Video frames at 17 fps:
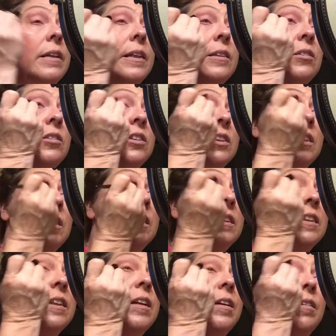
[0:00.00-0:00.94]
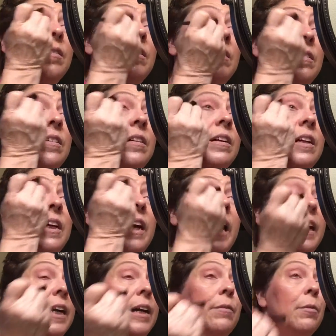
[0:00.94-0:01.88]
It just is a,
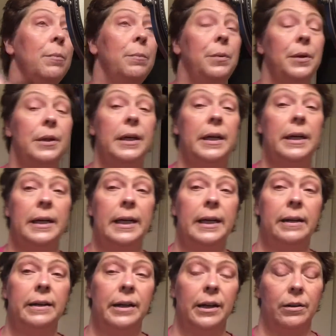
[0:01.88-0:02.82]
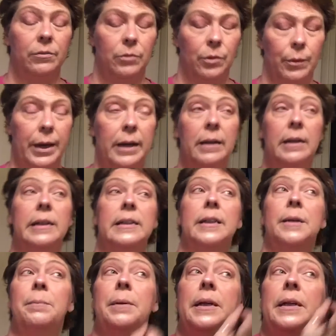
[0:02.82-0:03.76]
I never put any, directly
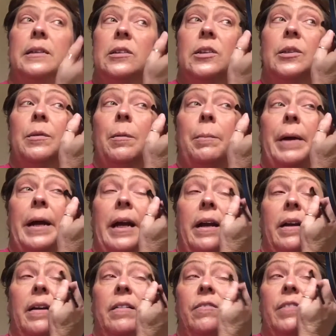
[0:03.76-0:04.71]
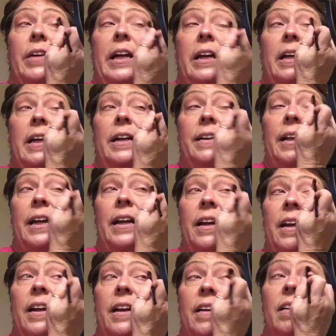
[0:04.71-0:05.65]
dip it into a pan of
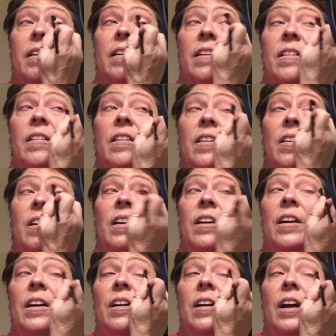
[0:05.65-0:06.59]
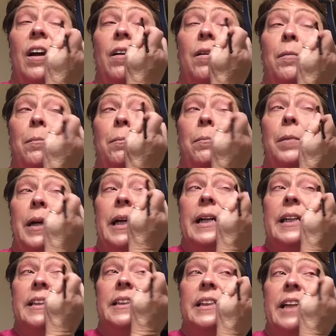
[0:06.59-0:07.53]
anything. It
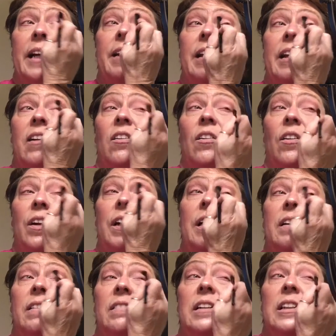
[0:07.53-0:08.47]
has nothing on it.